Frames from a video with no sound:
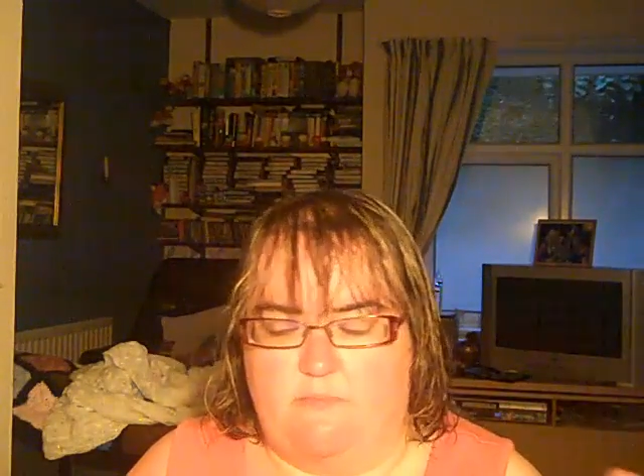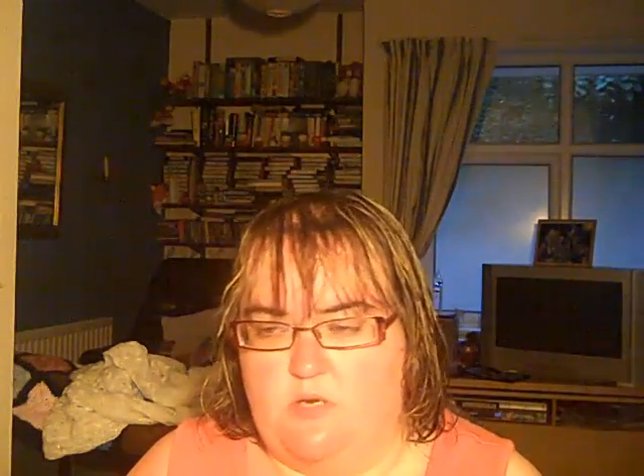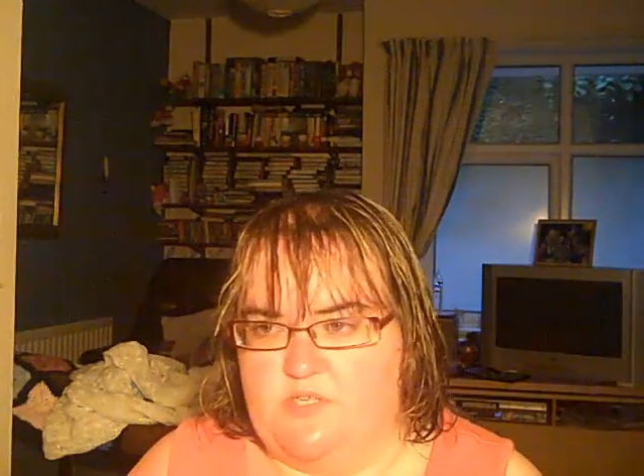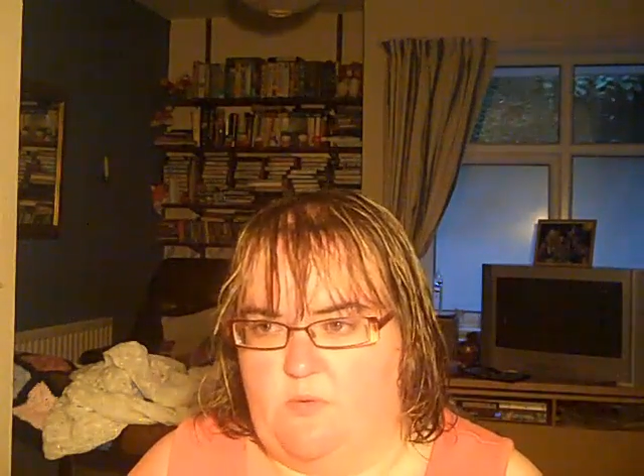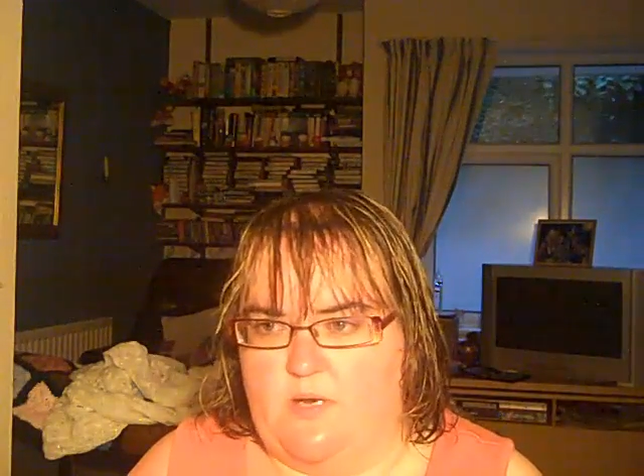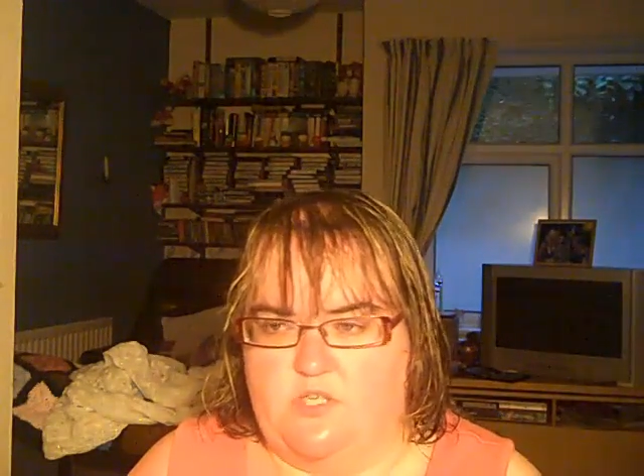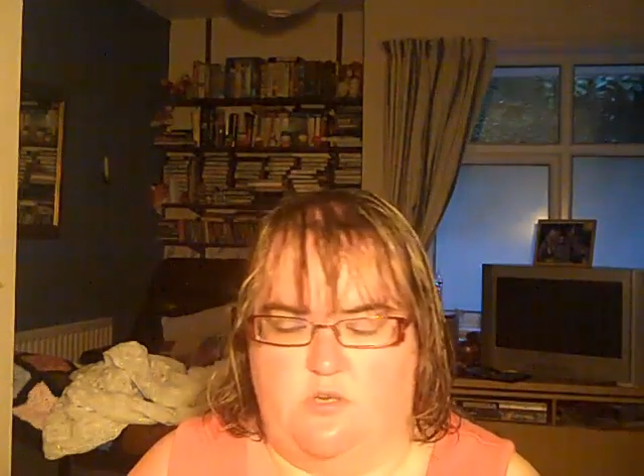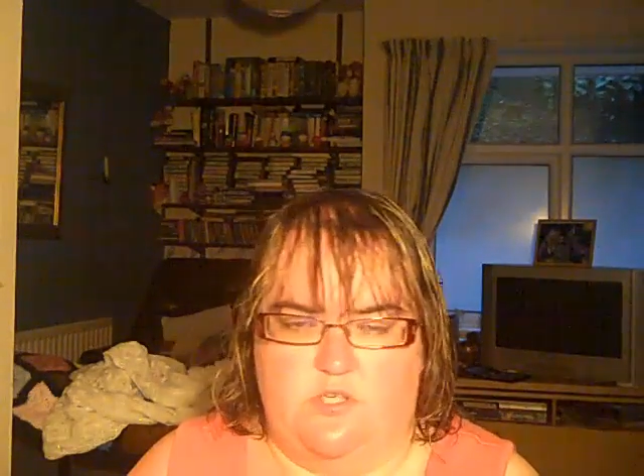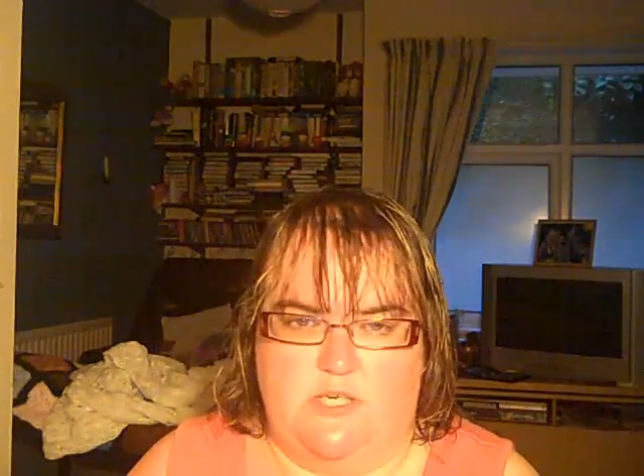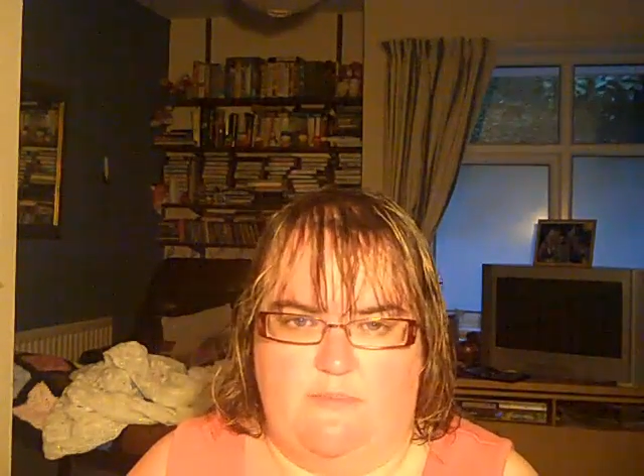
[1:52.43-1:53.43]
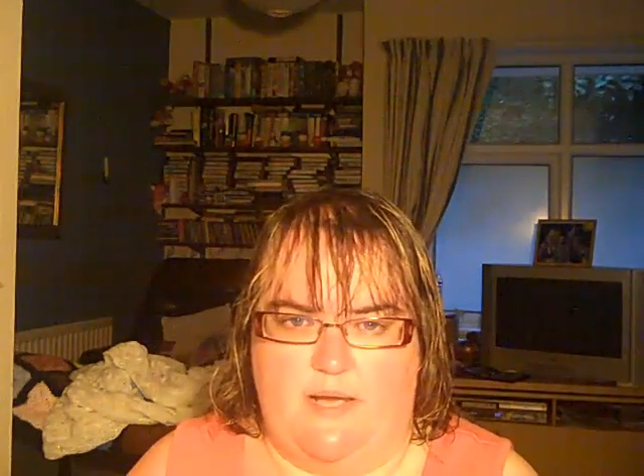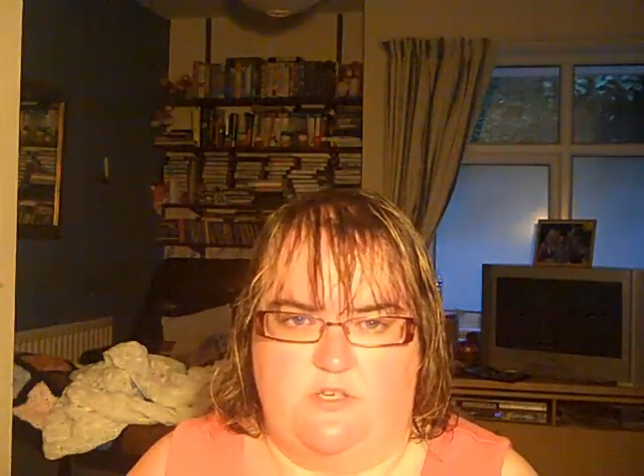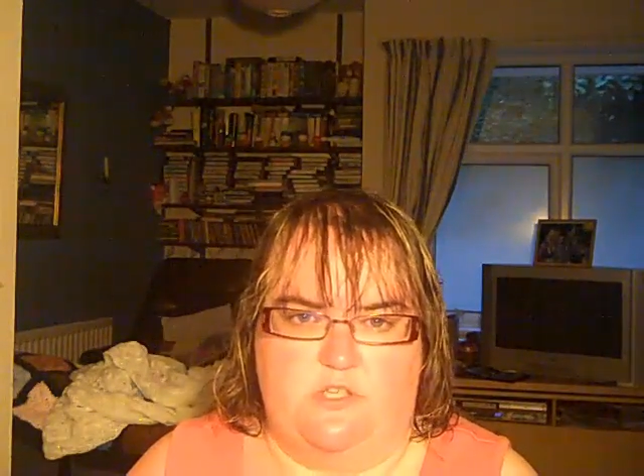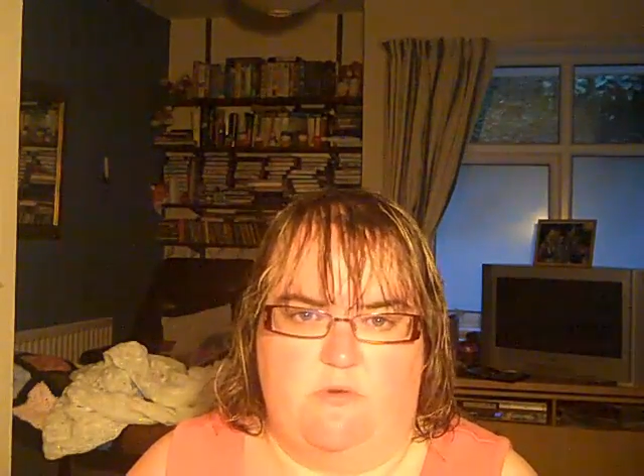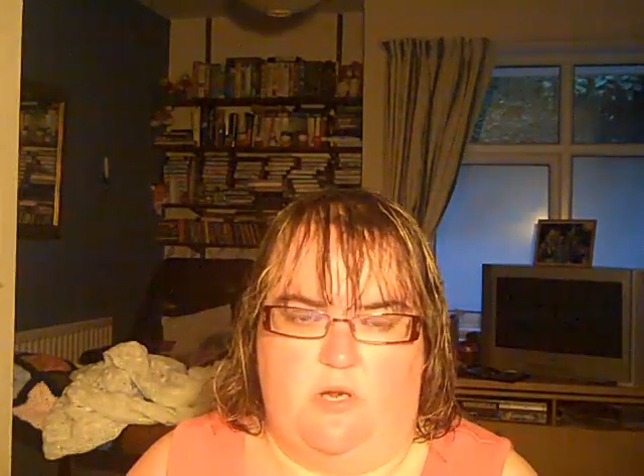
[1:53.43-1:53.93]
The music went on till
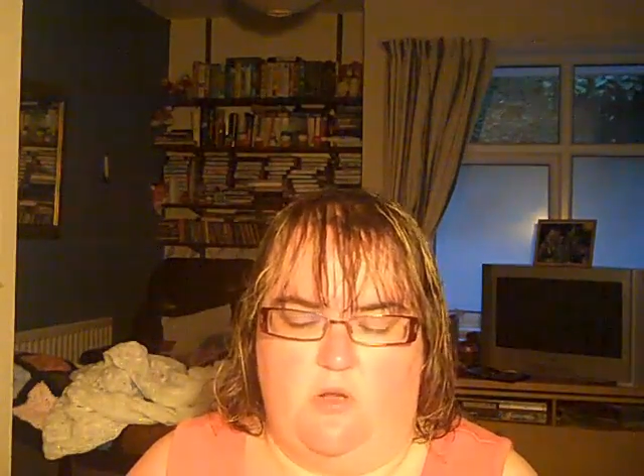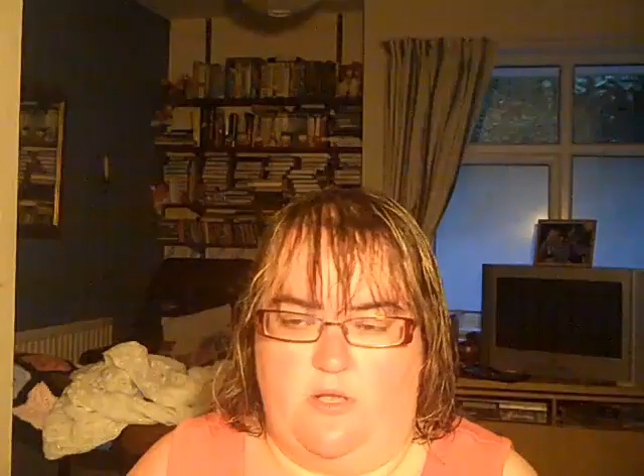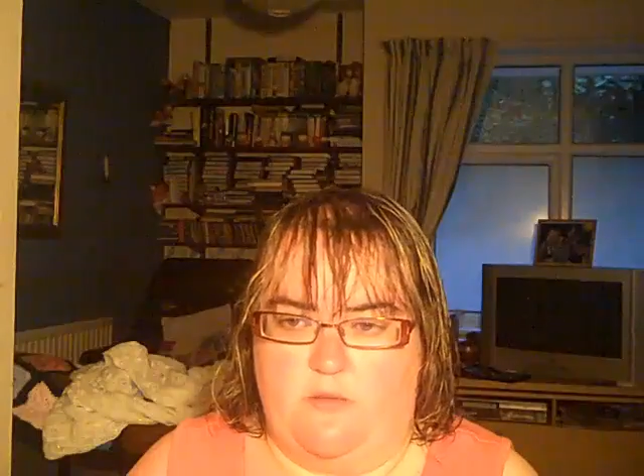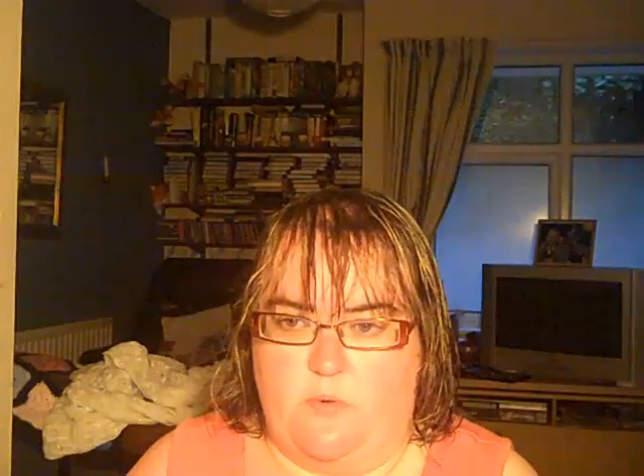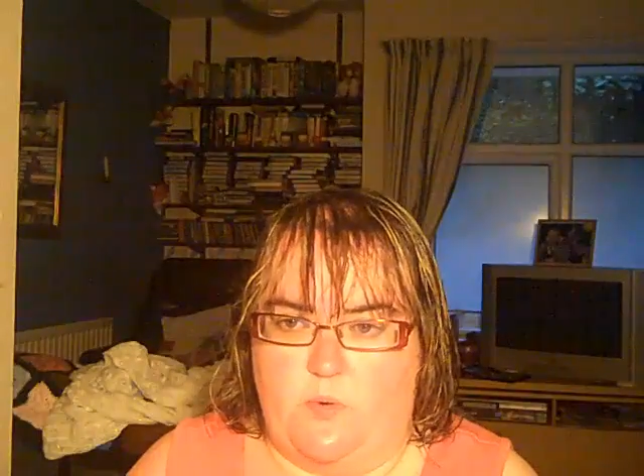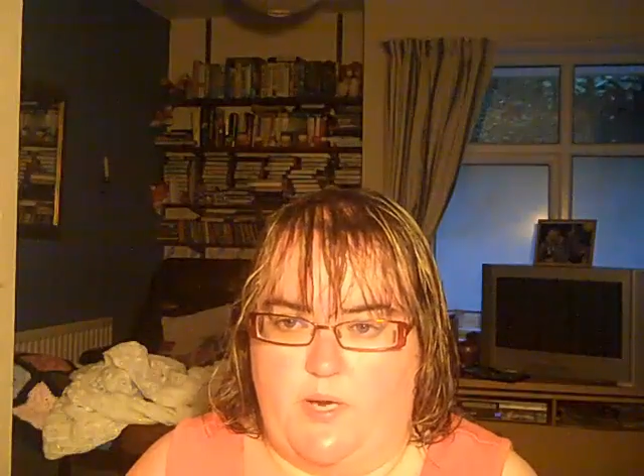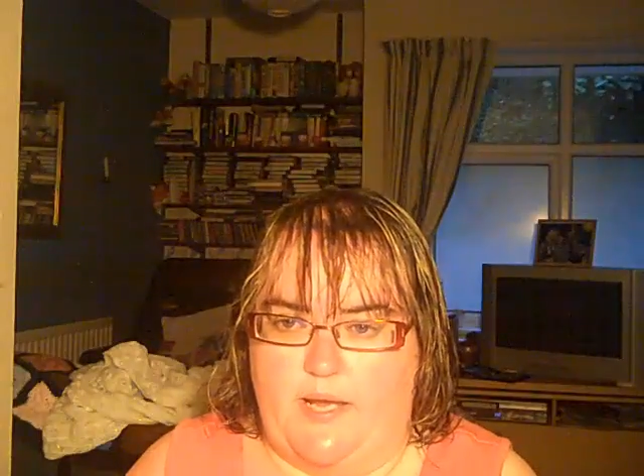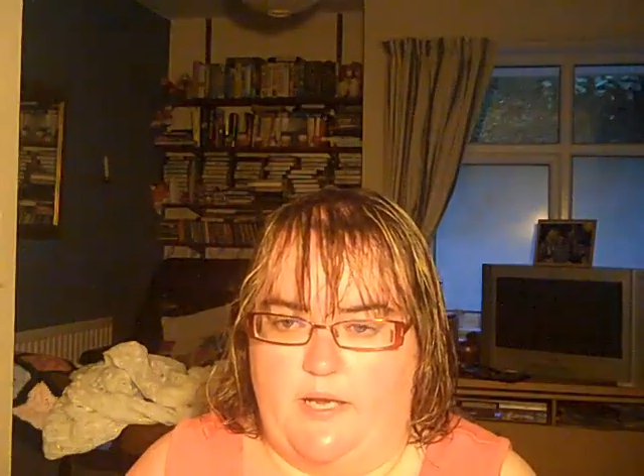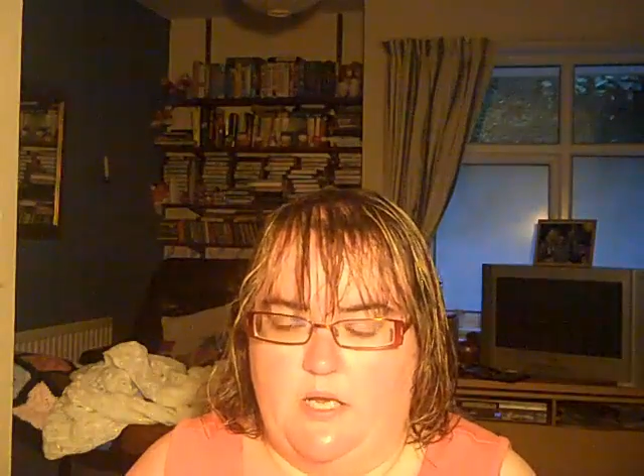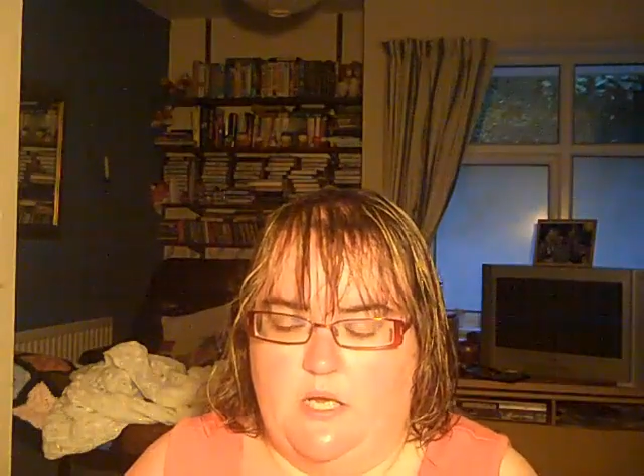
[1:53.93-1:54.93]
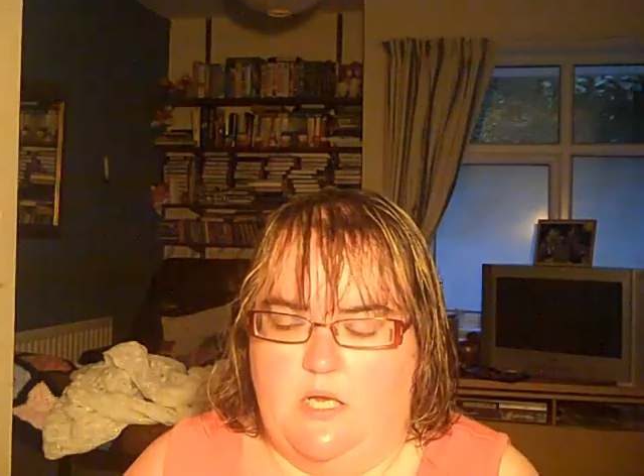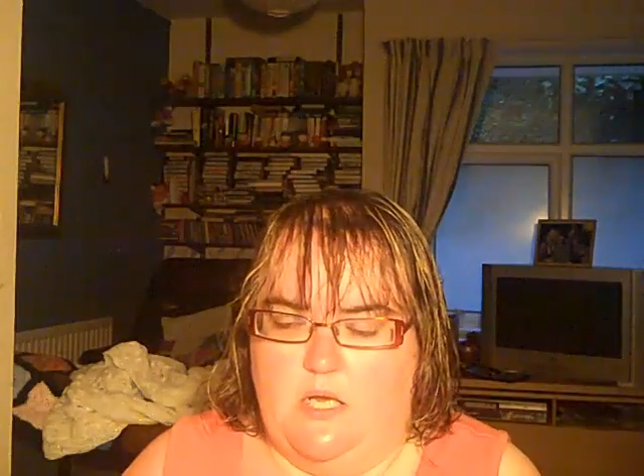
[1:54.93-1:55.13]
about 2 o'clock in the morning.